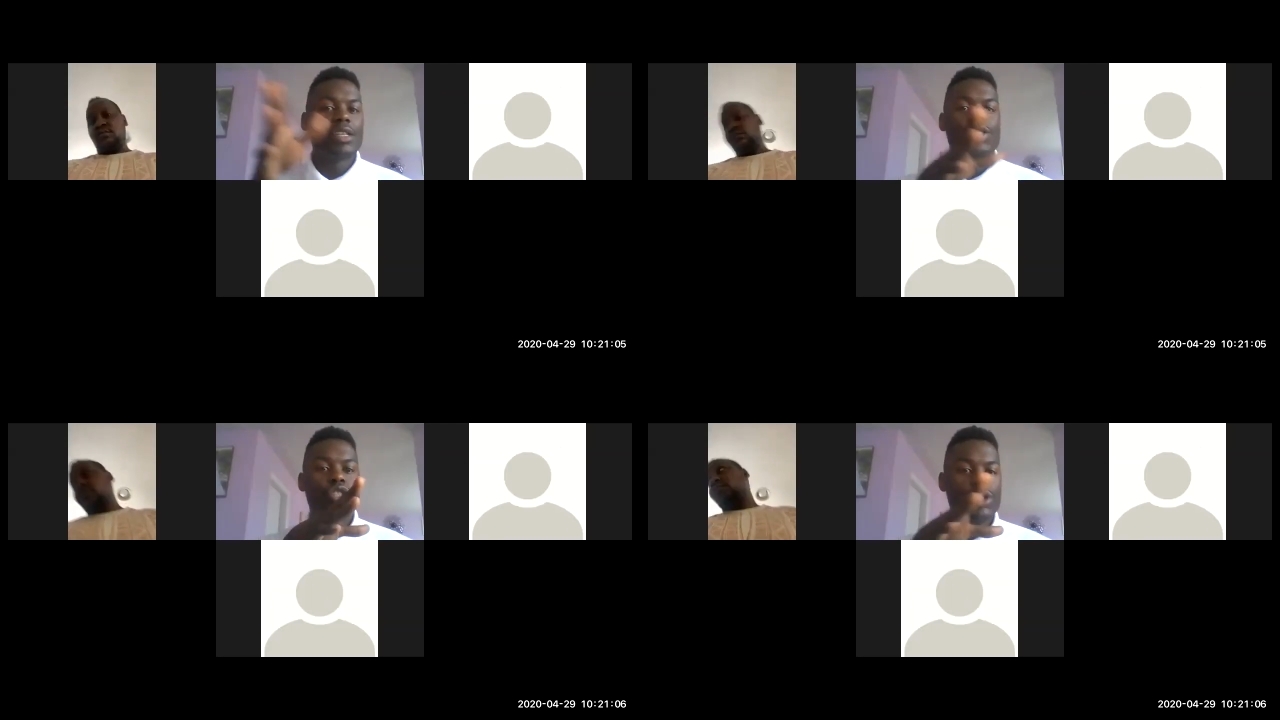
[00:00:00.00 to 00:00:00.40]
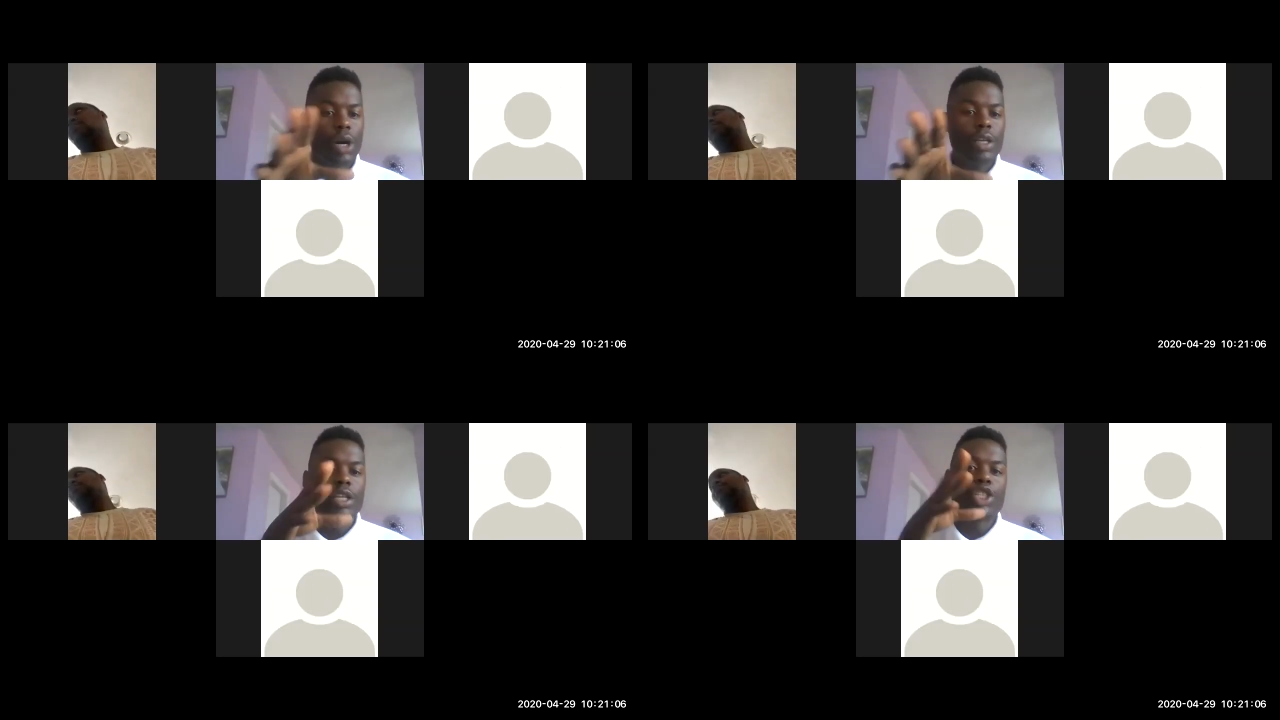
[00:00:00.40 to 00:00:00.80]
it's
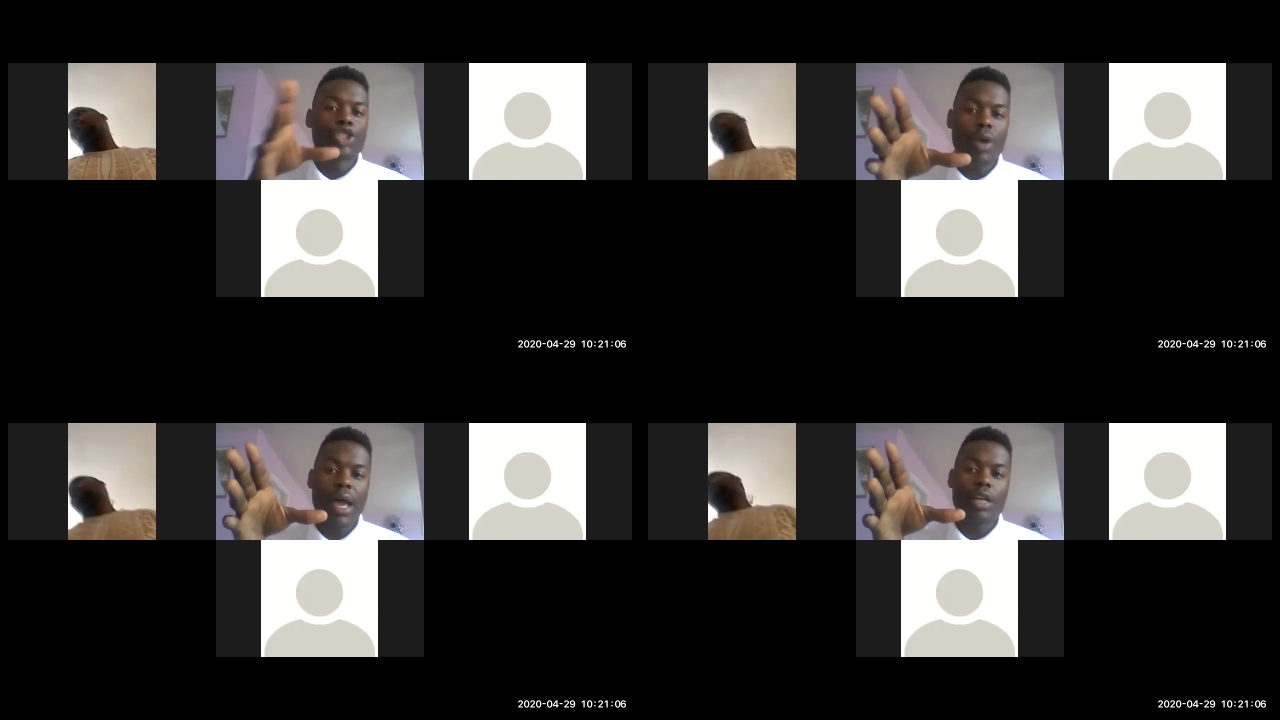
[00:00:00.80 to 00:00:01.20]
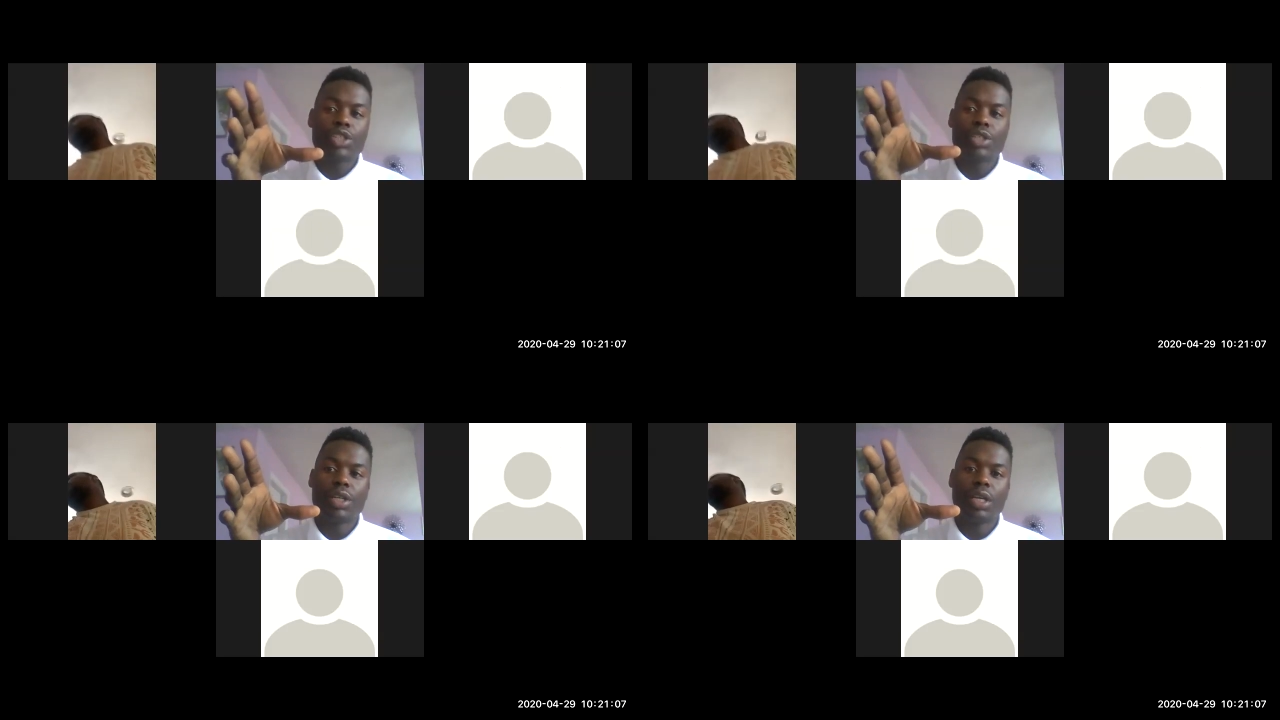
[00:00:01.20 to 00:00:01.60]
dirty and it's
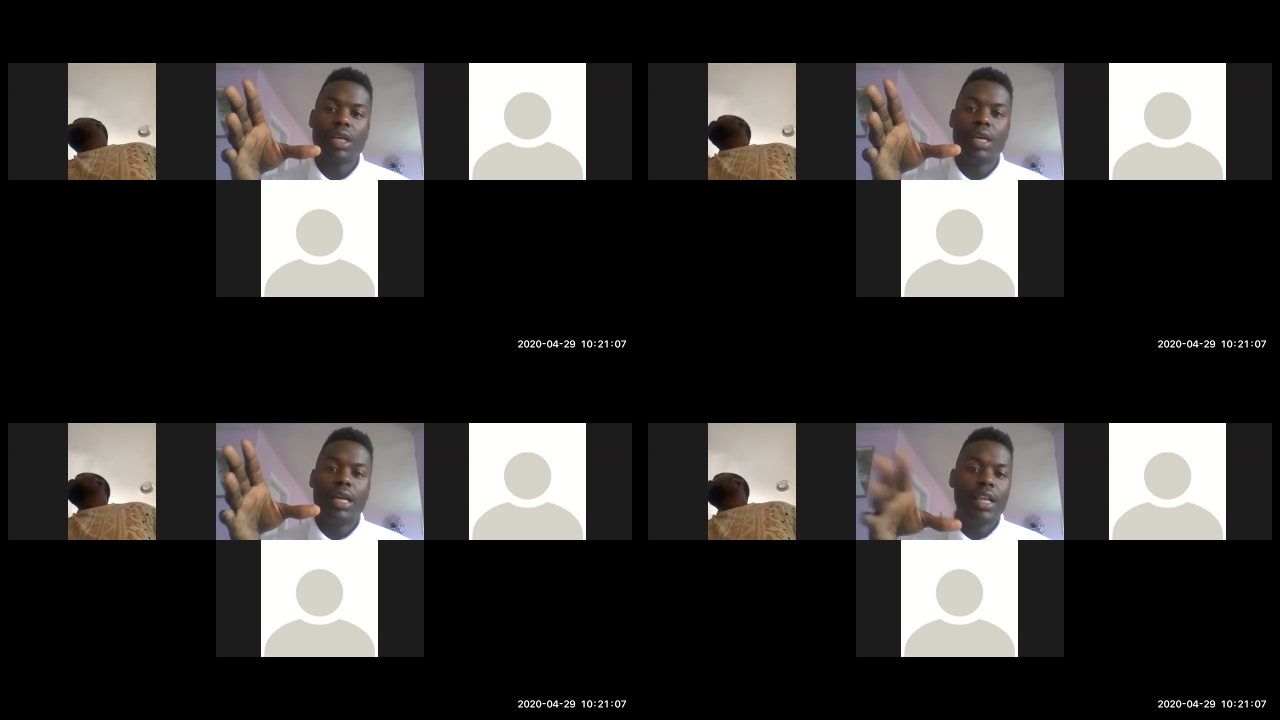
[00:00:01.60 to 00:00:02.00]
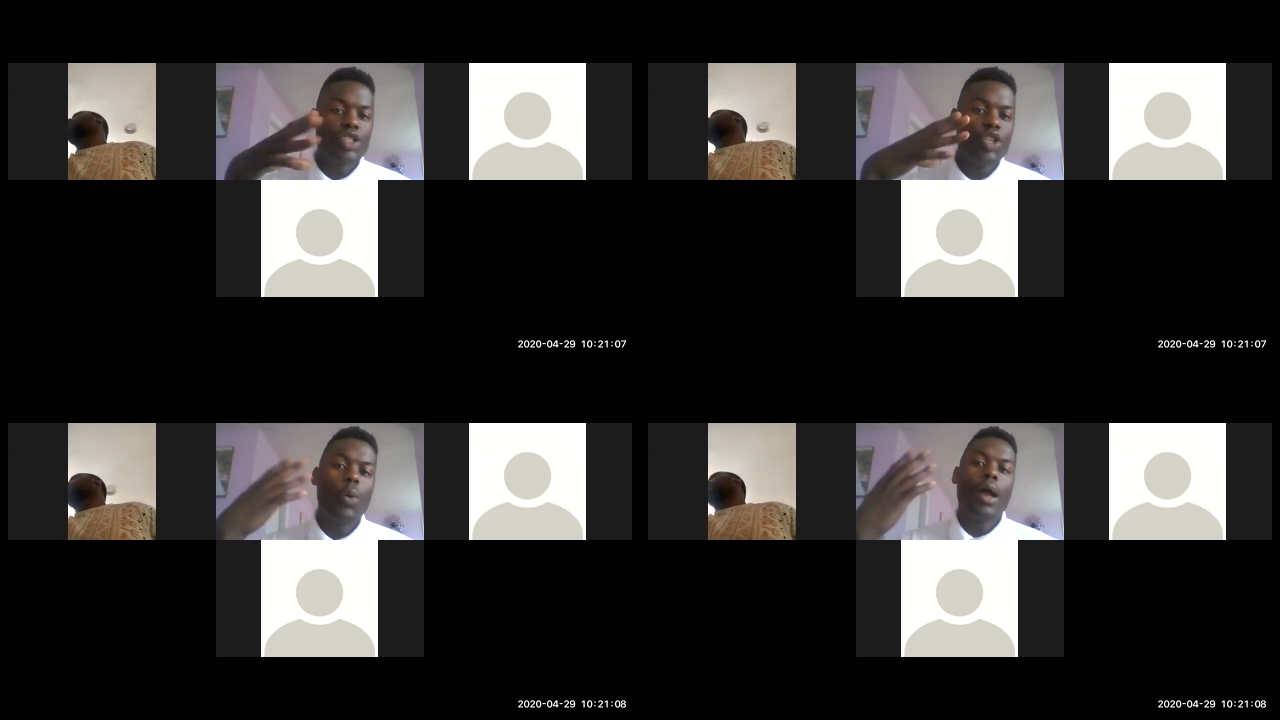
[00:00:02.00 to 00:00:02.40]
trash, there's
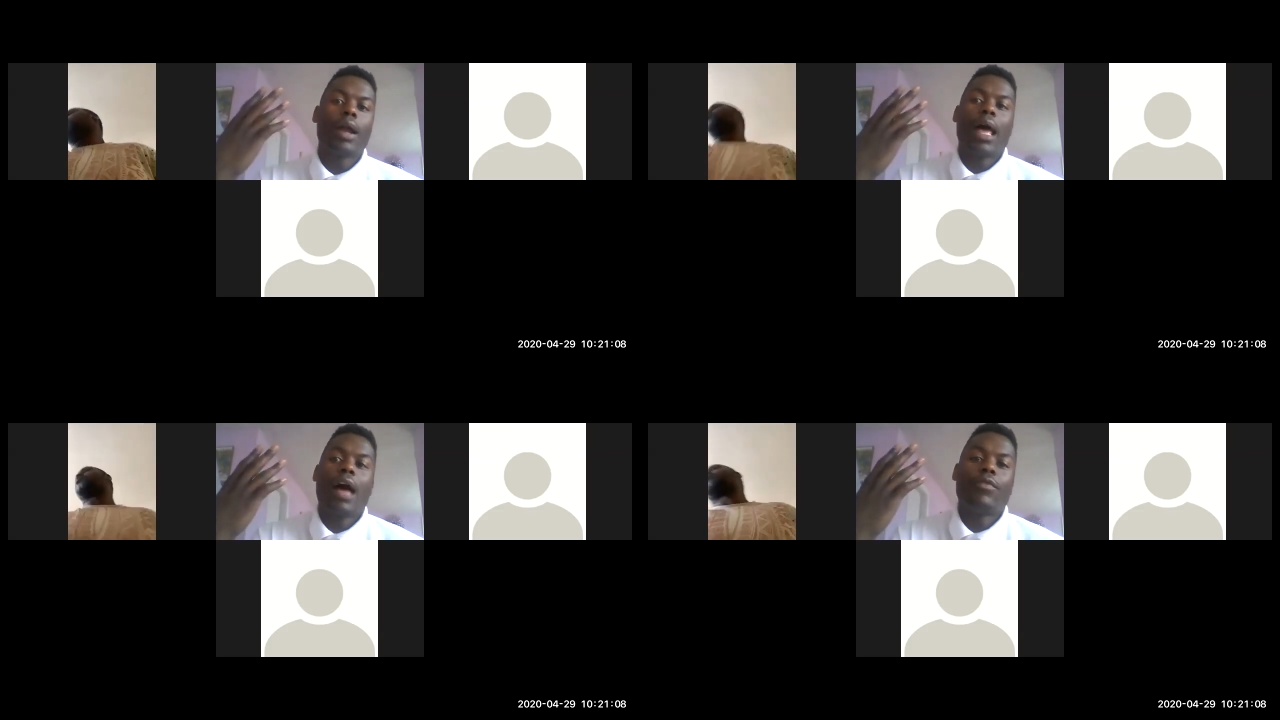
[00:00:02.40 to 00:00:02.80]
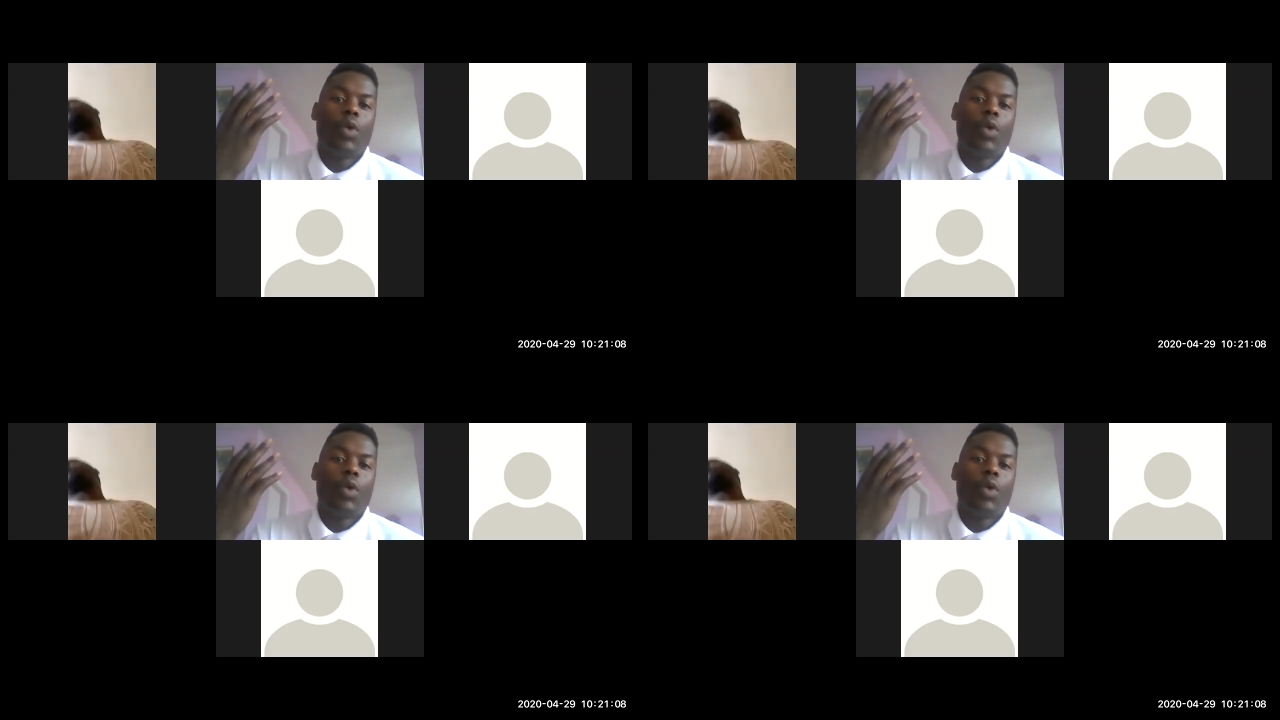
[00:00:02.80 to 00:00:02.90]
no way I'm going to have